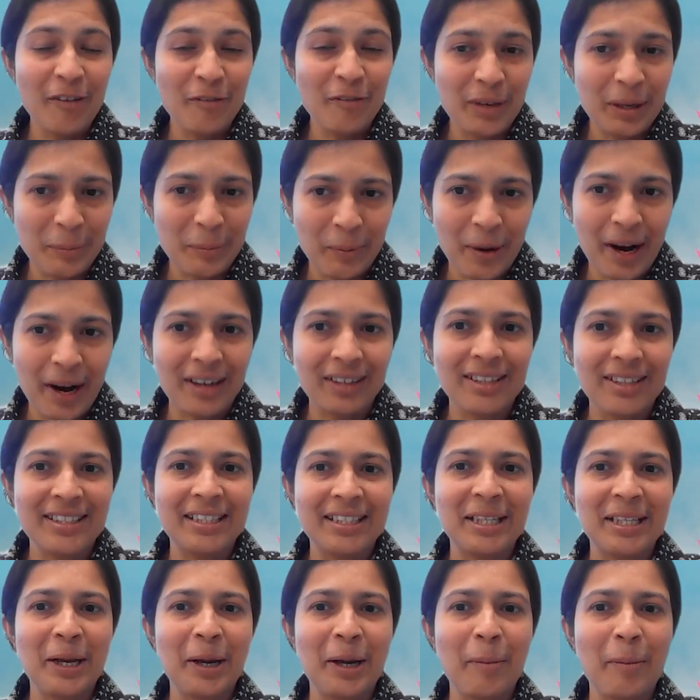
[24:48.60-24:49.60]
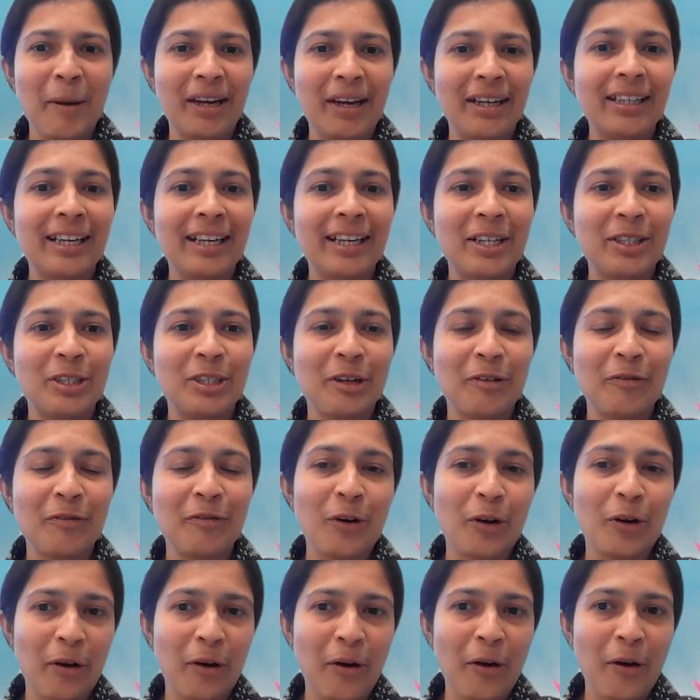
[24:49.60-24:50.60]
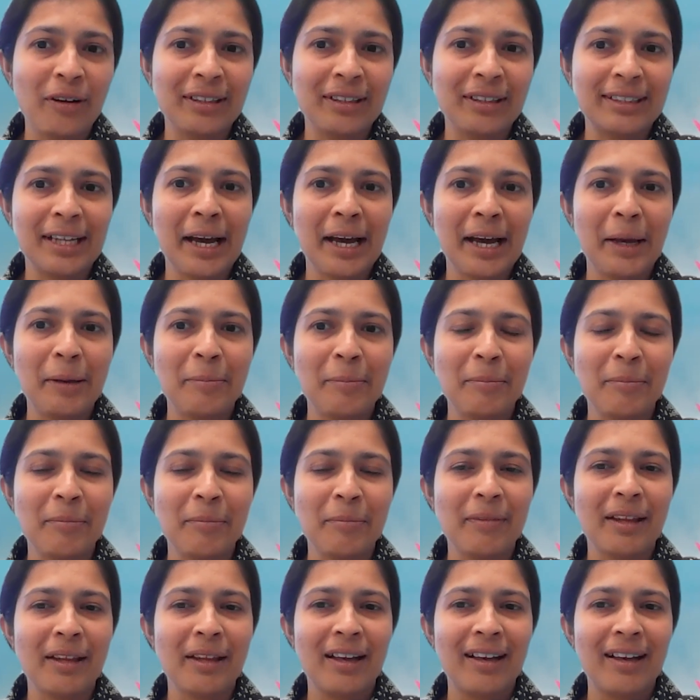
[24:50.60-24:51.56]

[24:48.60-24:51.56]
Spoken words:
have been practicing meditation for a long time,